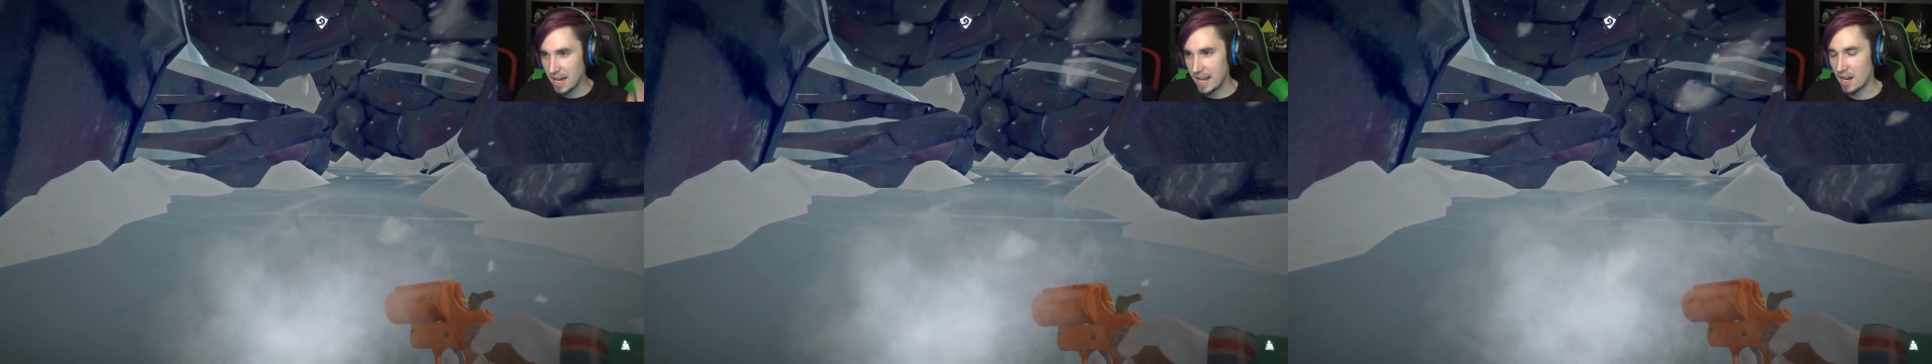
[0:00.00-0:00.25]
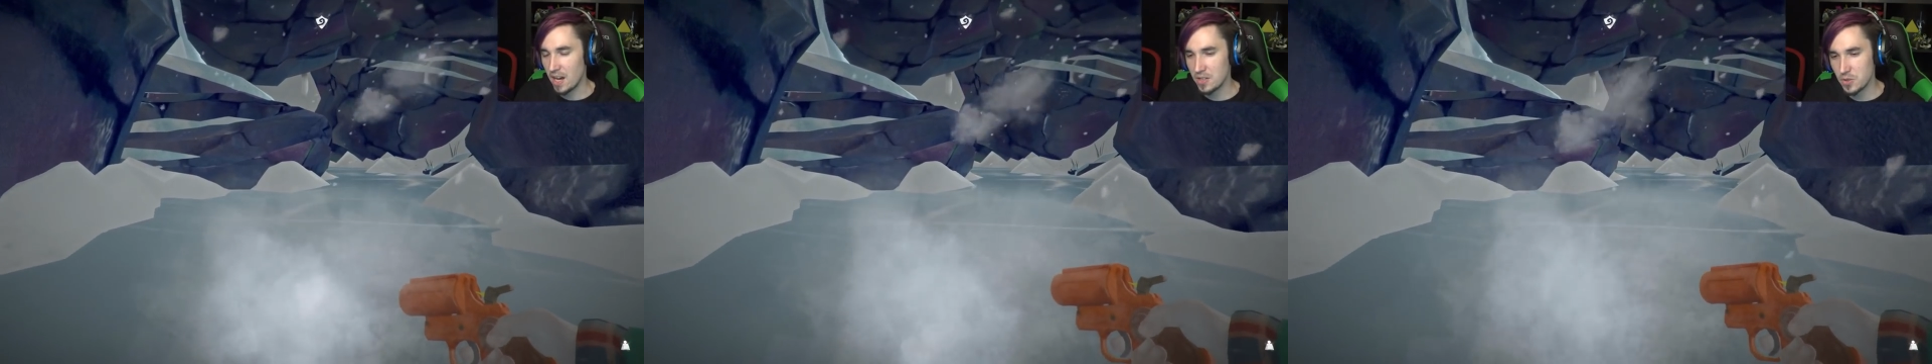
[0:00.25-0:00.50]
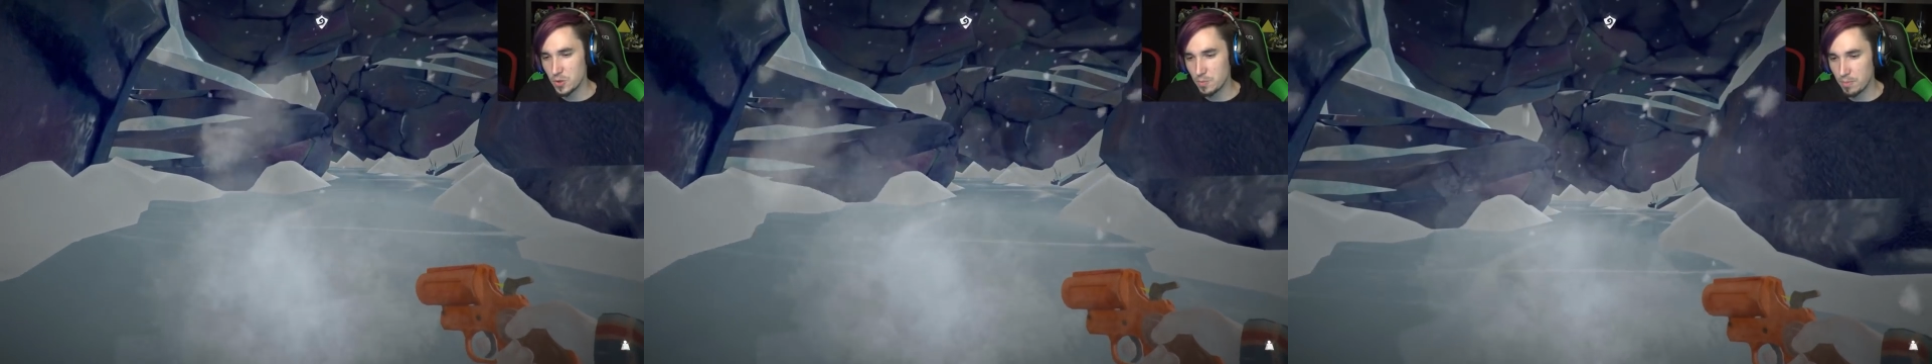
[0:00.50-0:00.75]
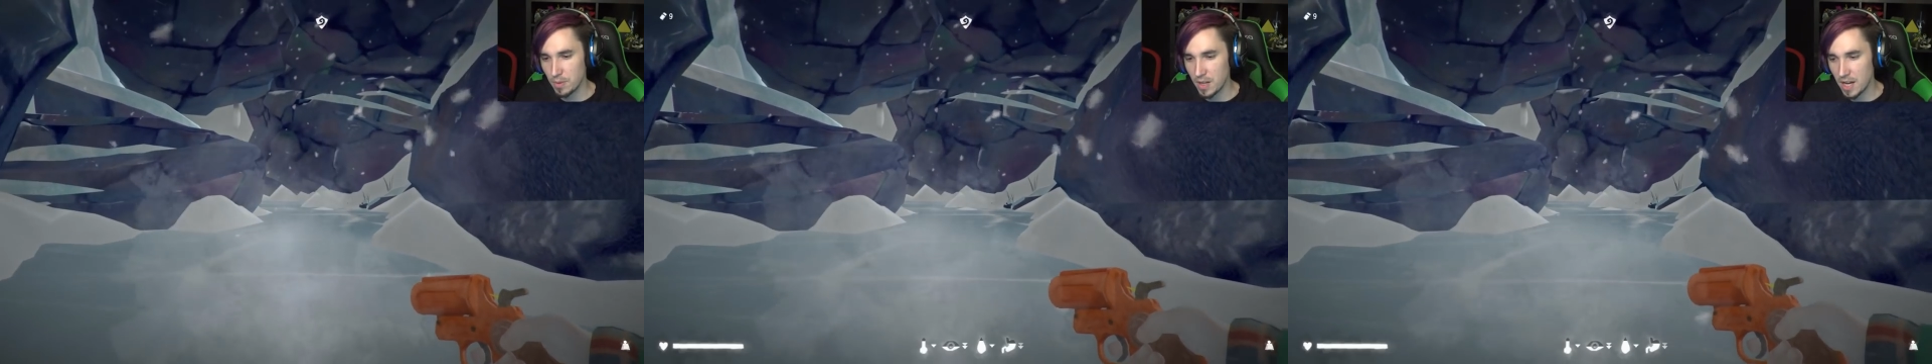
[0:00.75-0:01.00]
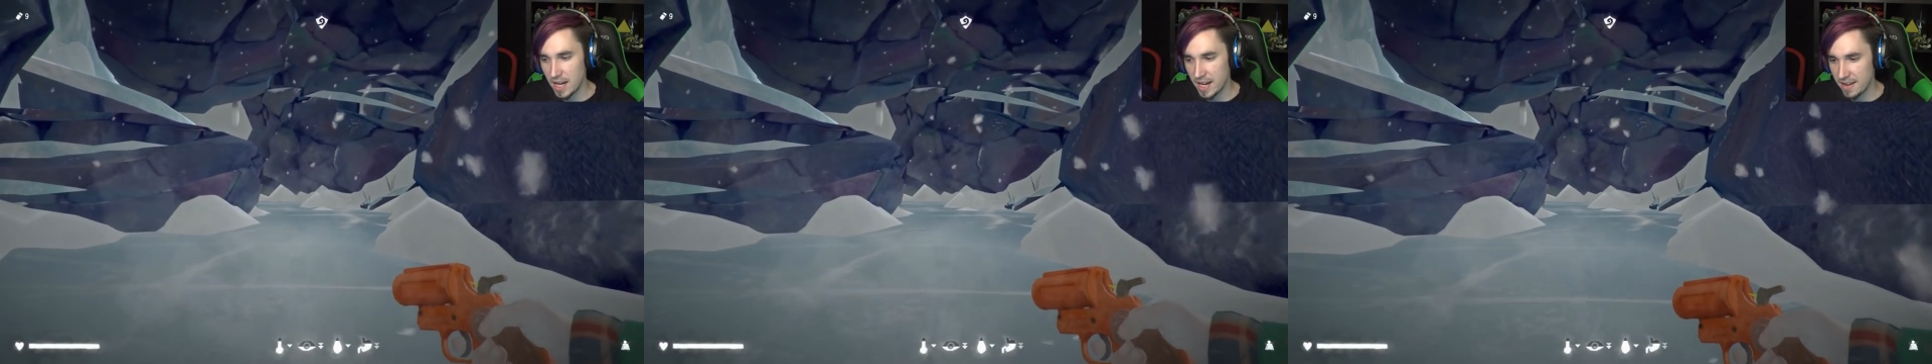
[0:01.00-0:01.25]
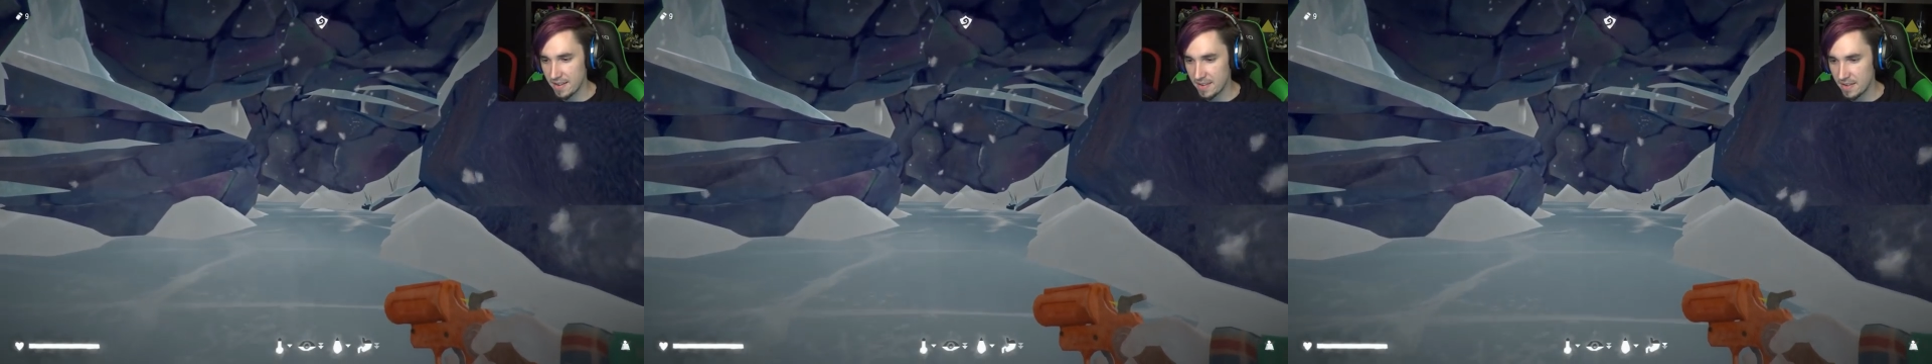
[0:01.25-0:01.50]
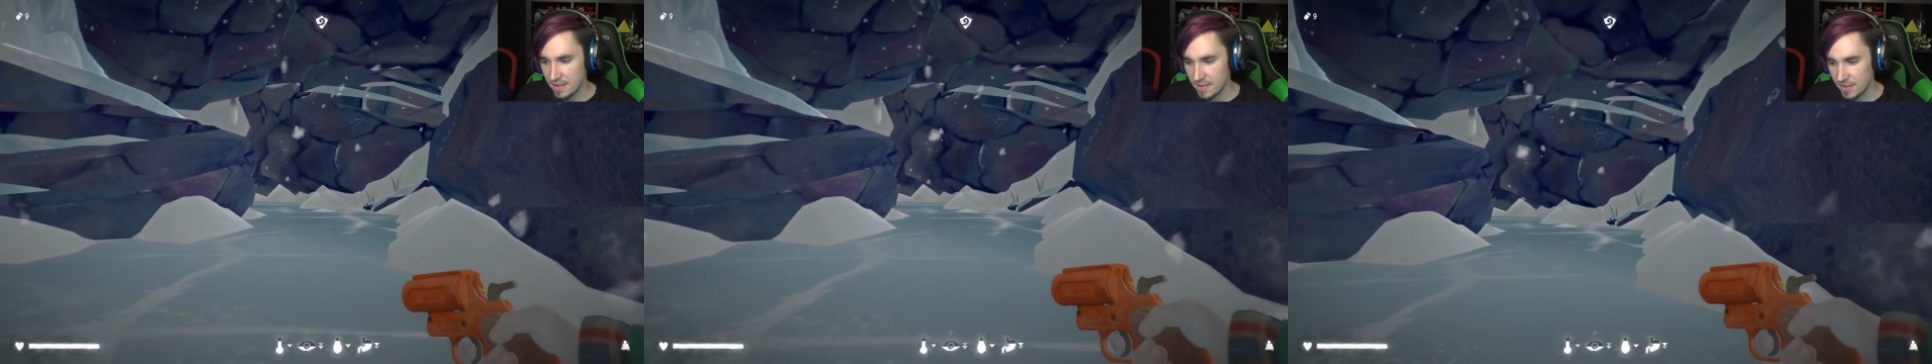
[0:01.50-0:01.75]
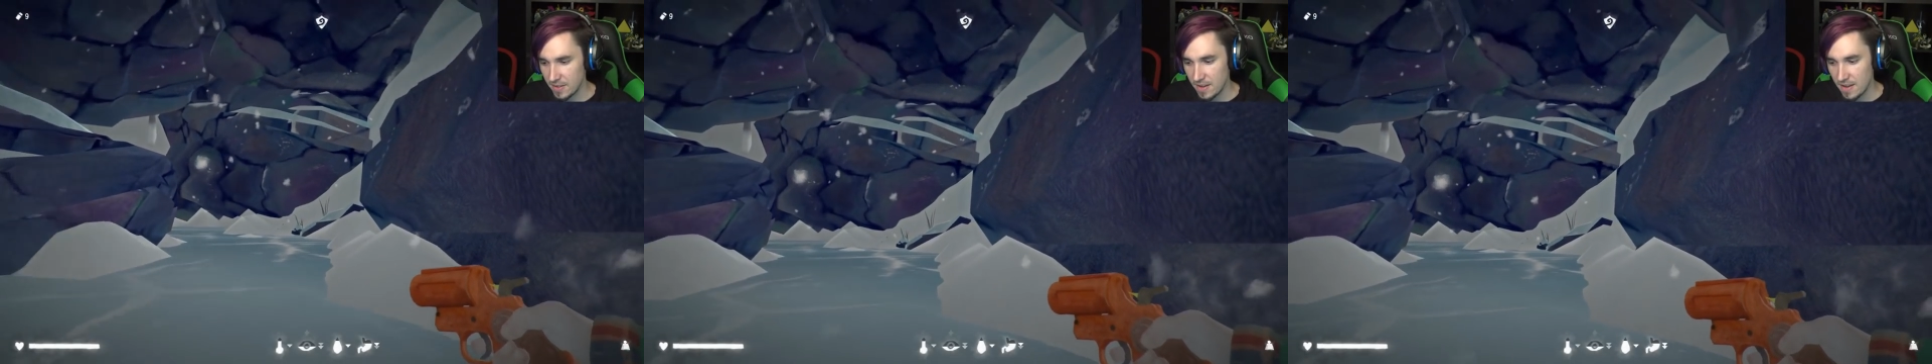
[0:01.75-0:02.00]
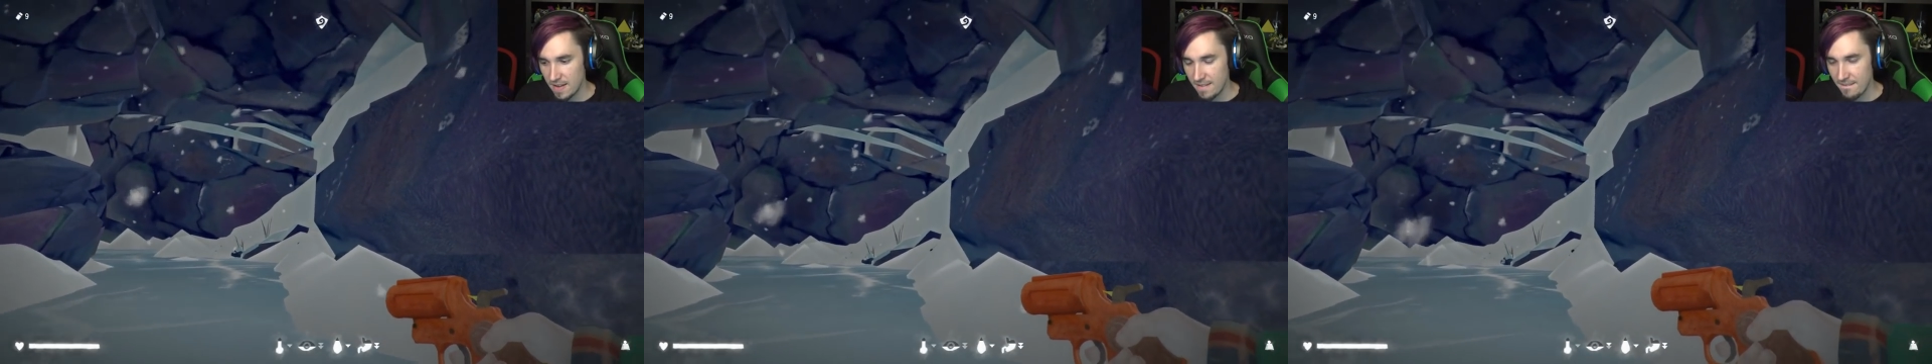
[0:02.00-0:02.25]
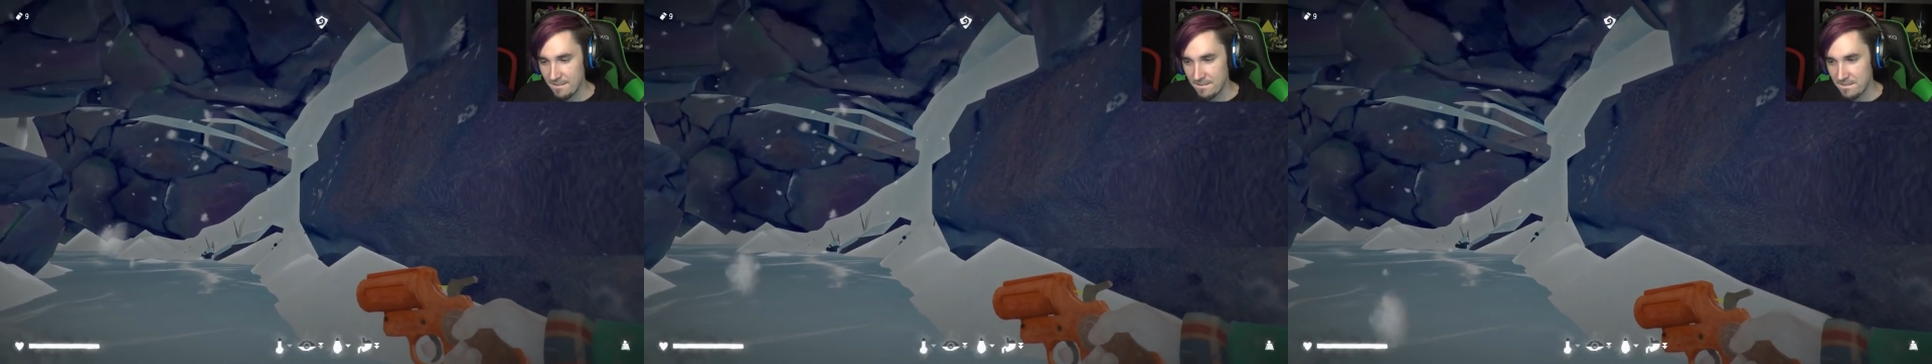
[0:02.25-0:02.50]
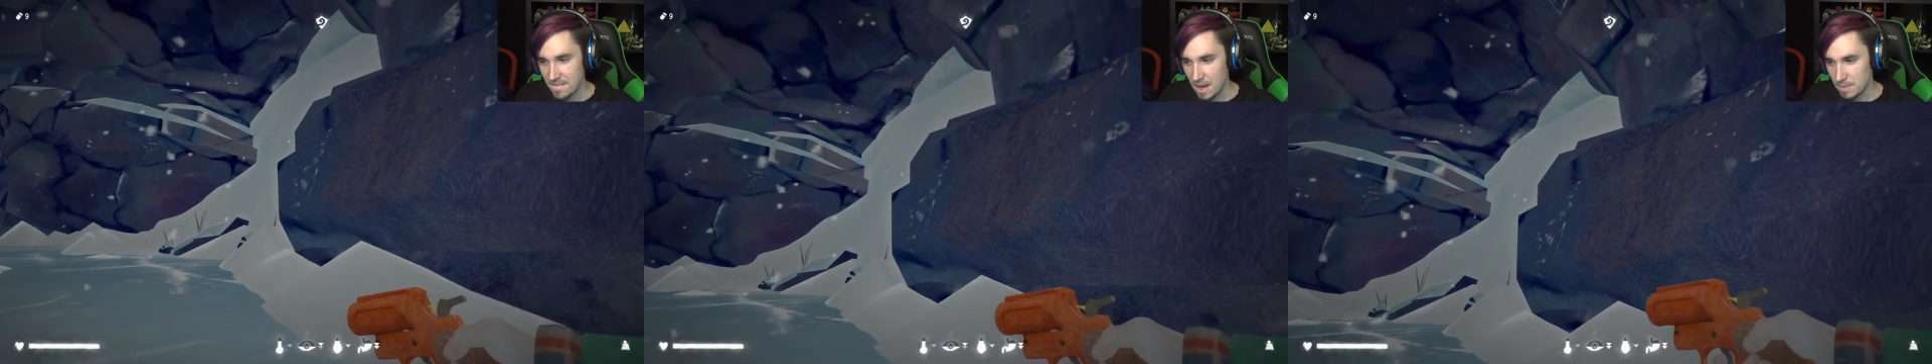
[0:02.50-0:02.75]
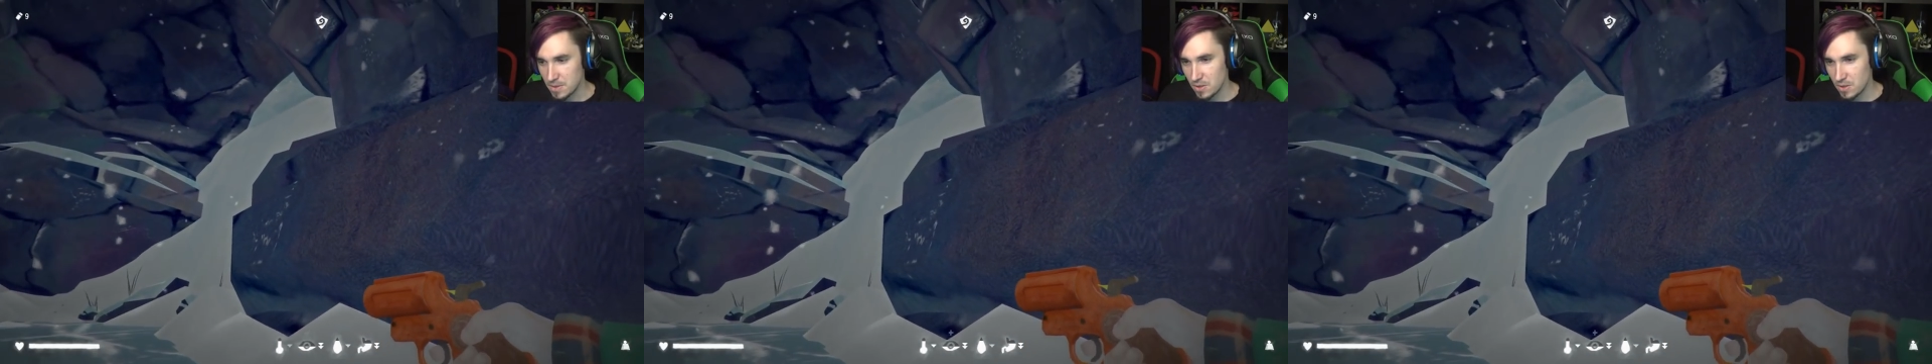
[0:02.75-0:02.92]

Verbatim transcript: at Hunter's Blind. I'm